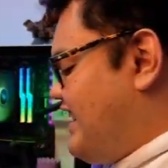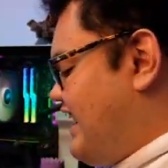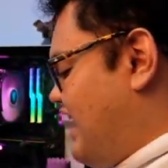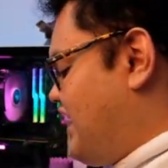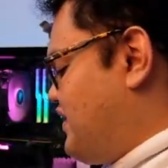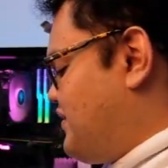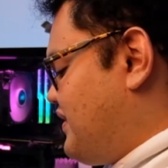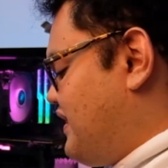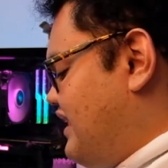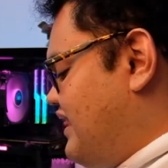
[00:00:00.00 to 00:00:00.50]

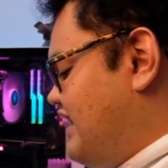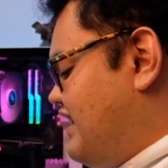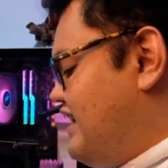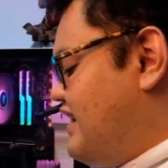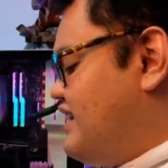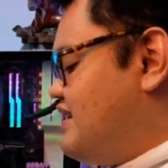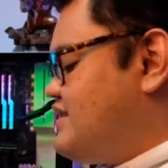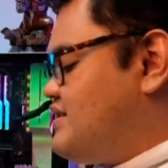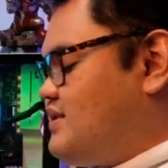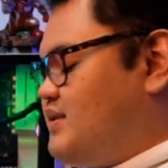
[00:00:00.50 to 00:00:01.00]
Anyway,
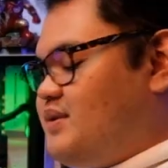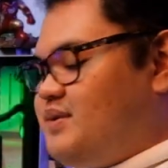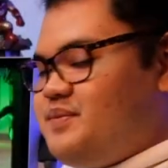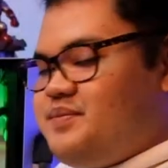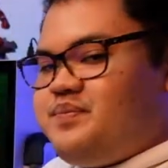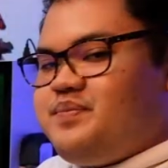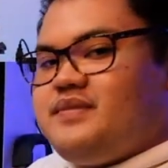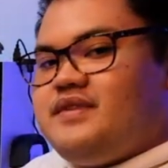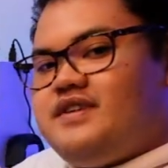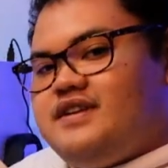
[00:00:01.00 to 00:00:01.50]
so
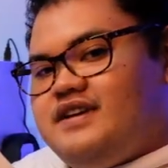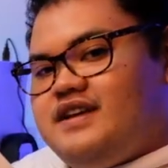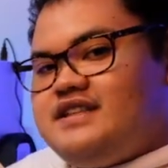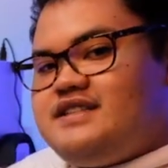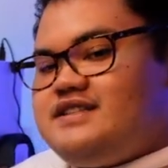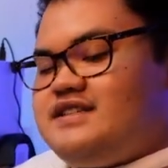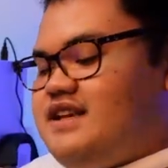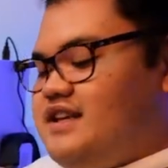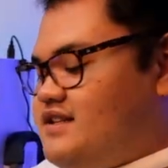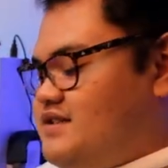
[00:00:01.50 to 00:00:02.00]

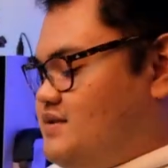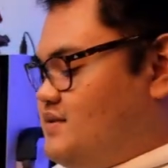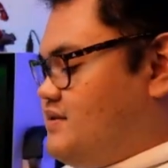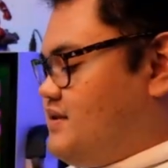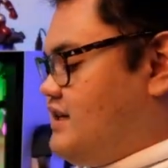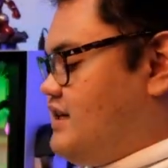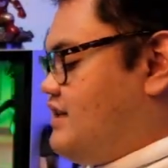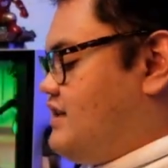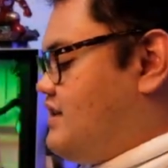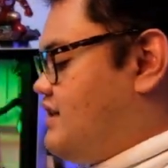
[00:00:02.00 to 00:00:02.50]
let's get to
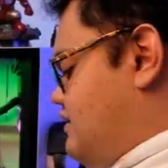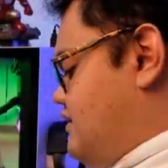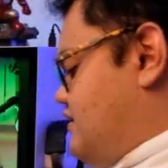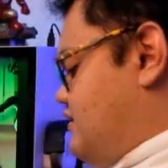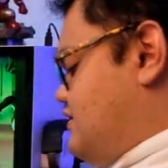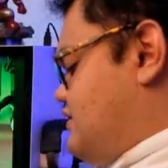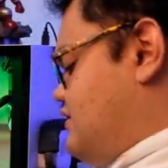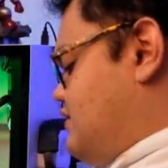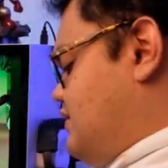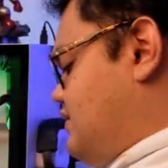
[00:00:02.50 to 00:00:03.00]
it.
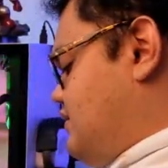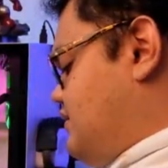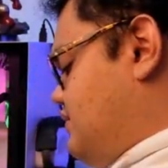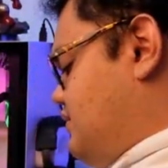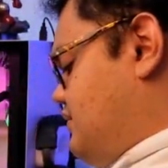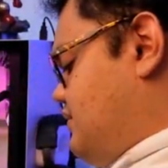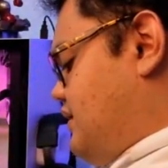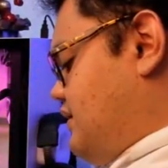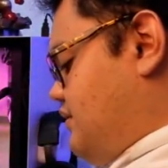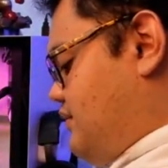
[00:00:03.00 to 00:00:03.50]
So
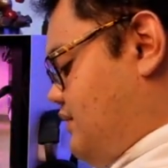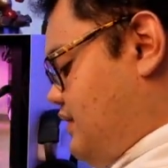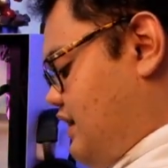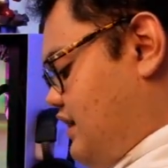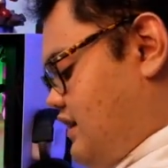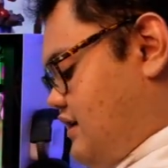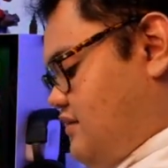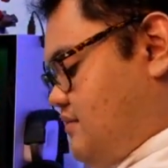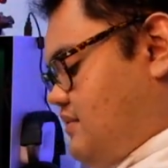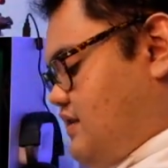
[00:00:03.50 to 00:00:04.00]
when
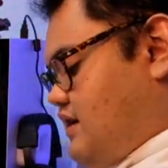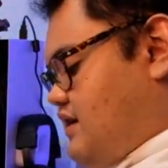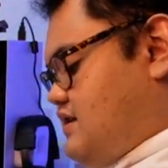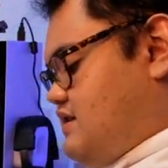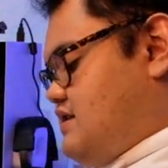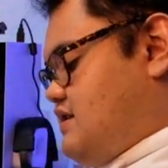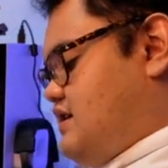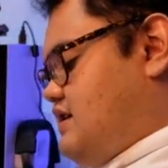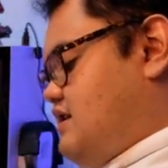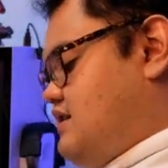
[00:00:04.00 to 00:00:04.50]
we
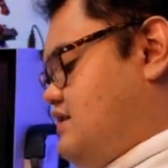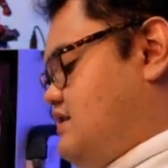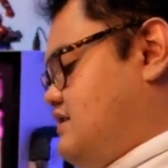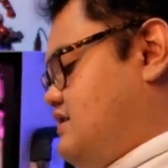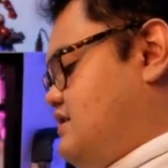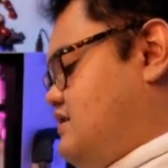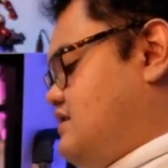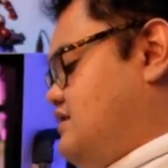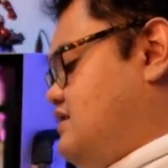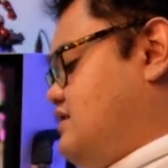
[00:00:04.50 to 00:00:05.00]
unbox
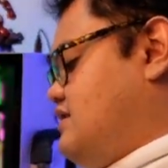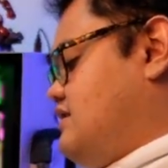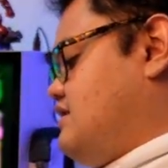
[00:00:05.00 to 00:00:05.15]
this,